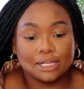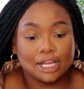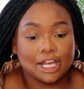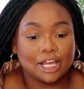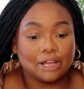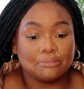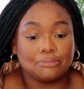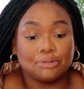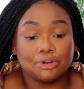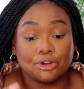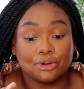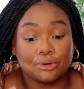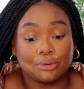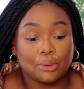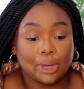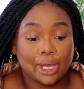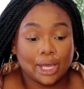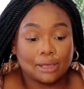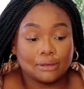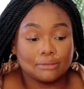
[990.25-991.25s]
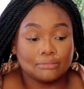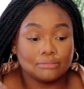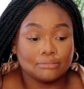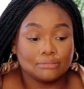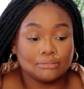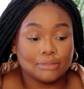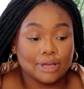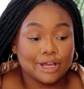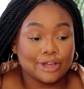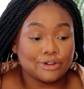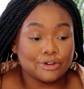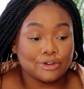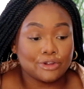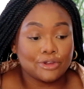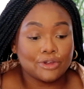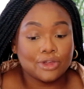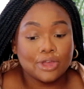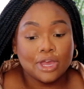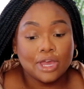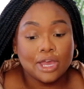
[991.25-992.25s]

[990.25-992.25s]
and put it away. I don't know.